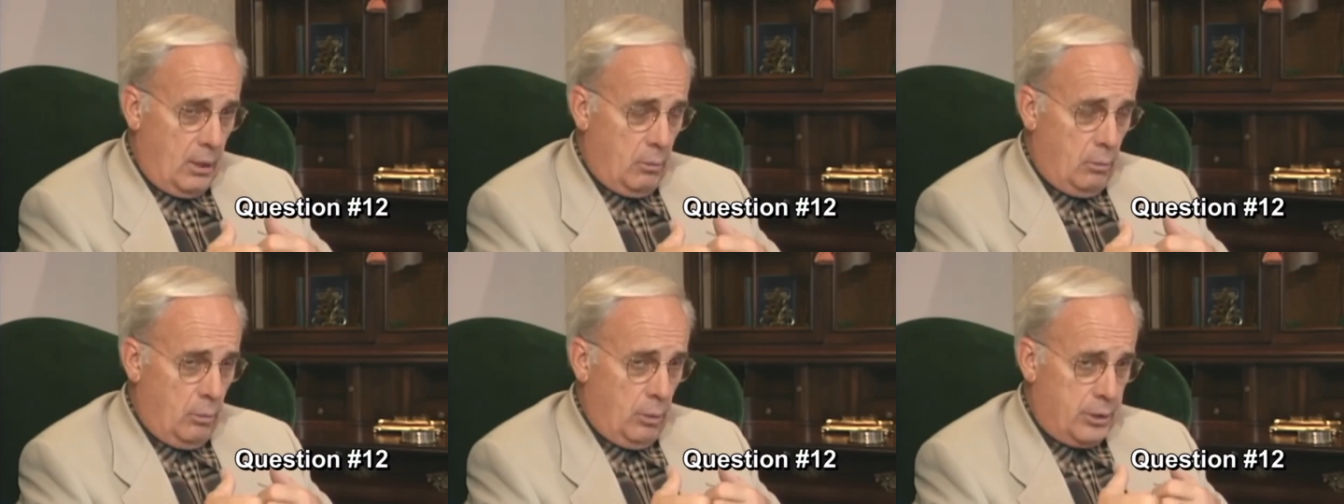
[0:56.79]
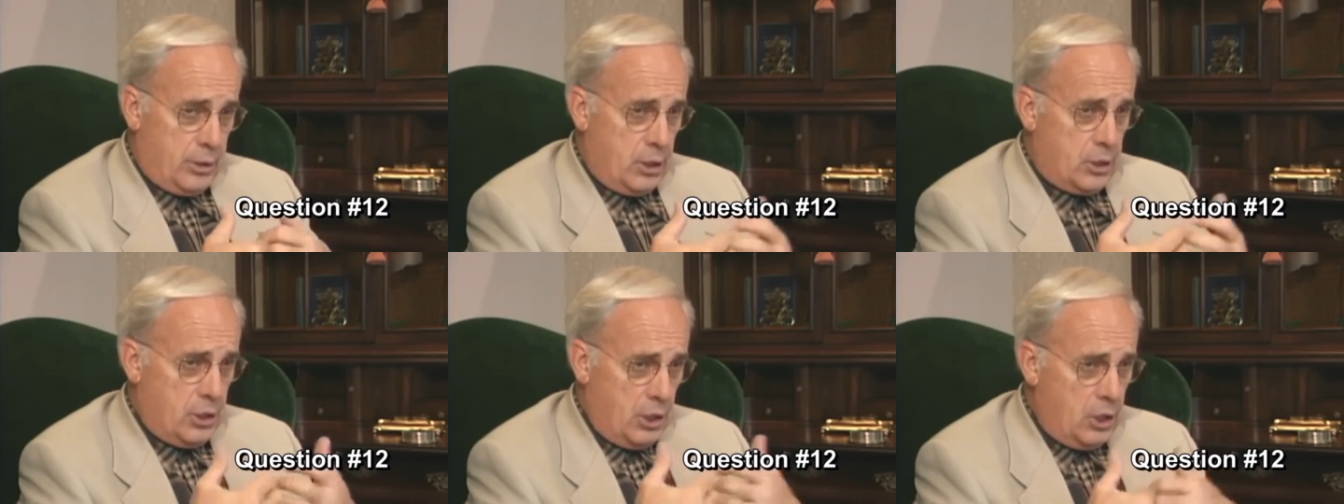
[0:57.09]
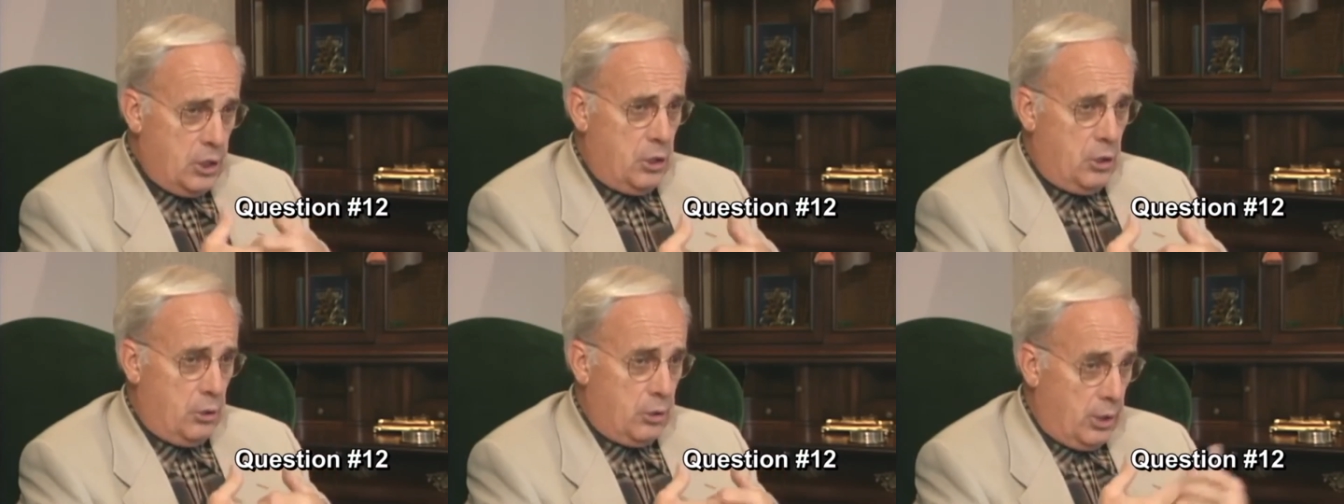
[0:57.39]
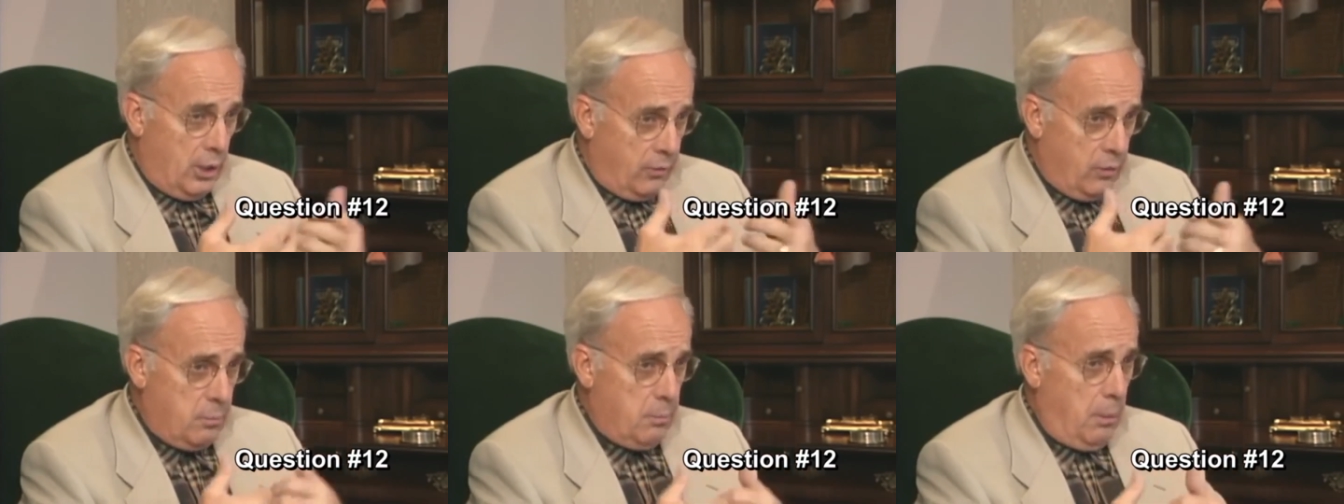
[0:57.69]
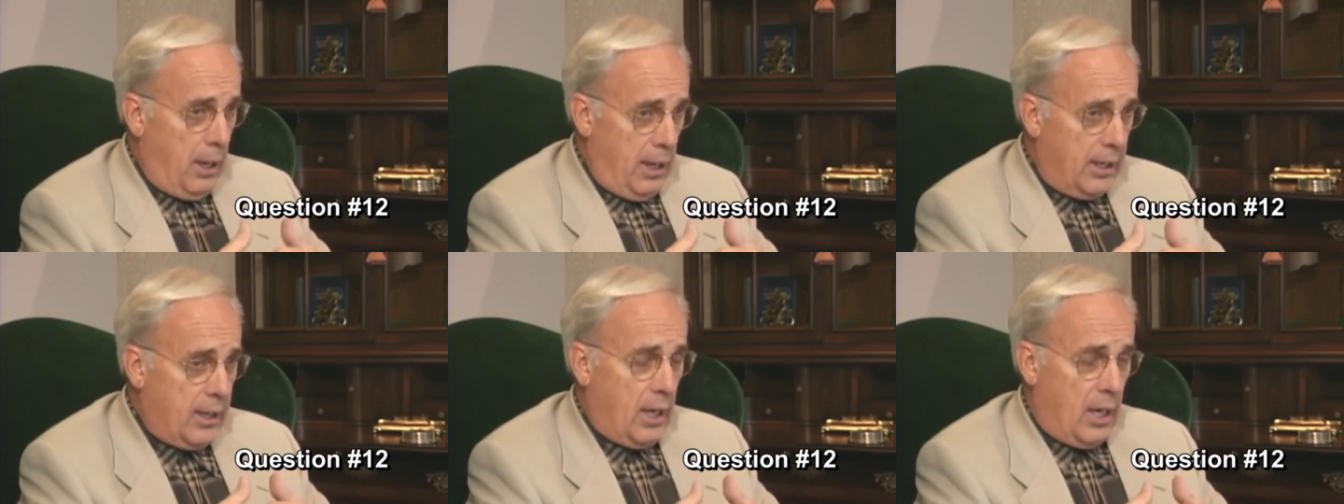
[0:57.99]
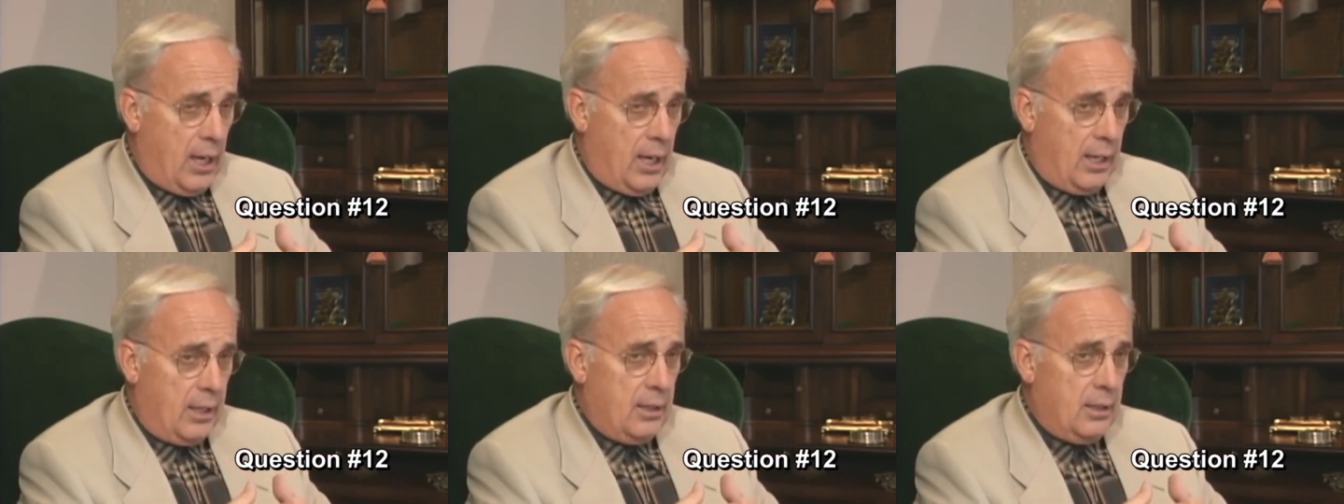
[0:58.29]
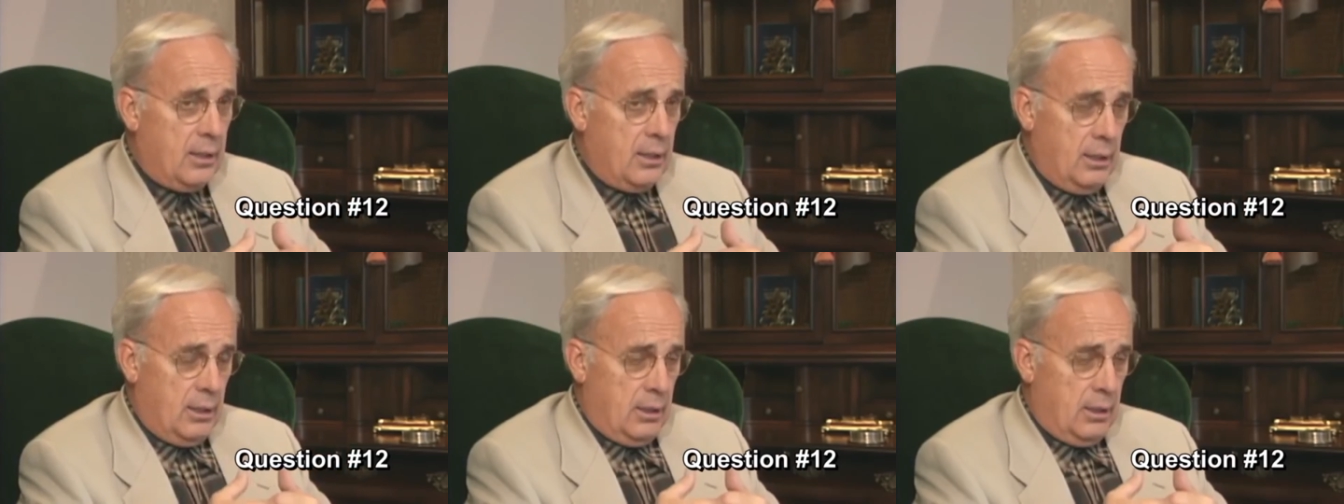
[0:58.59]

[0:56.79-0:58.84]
which is in you, given by God,